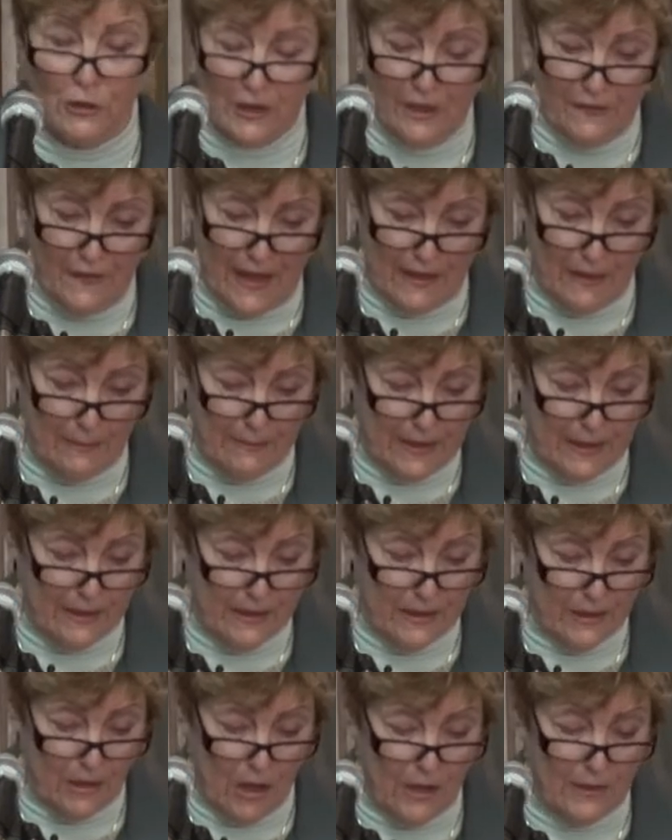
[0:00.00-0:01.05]

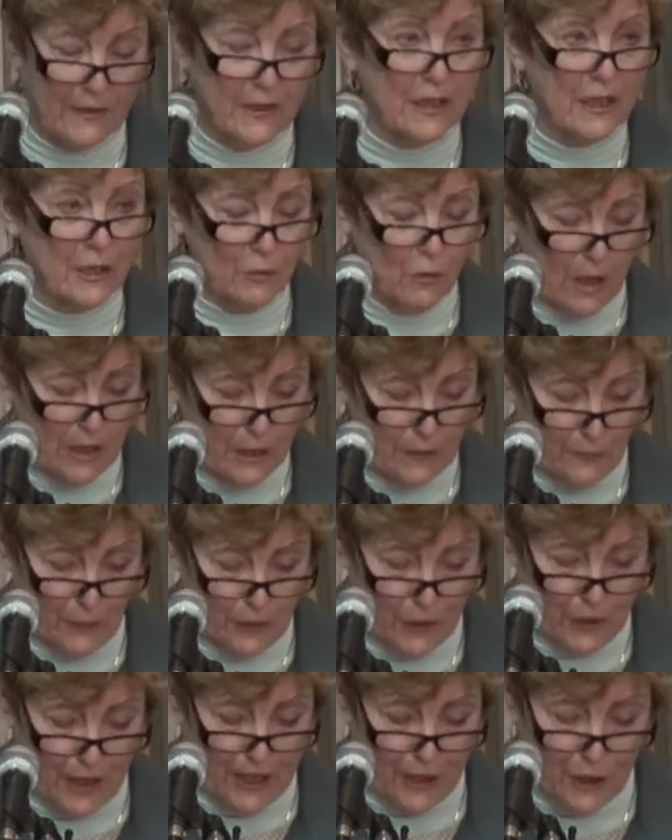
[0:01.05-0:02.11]
developments on the Tawasin
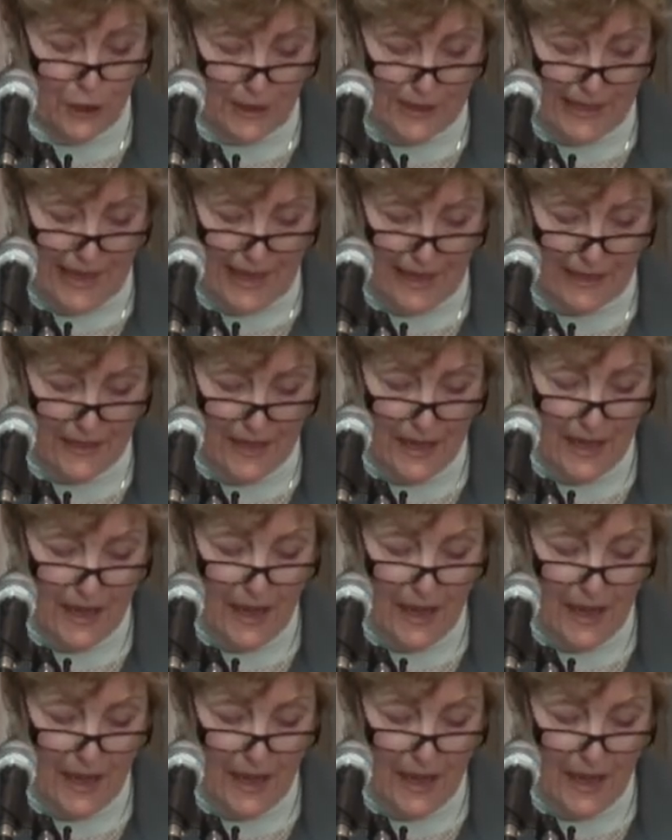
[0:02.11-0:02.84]
First Nations land,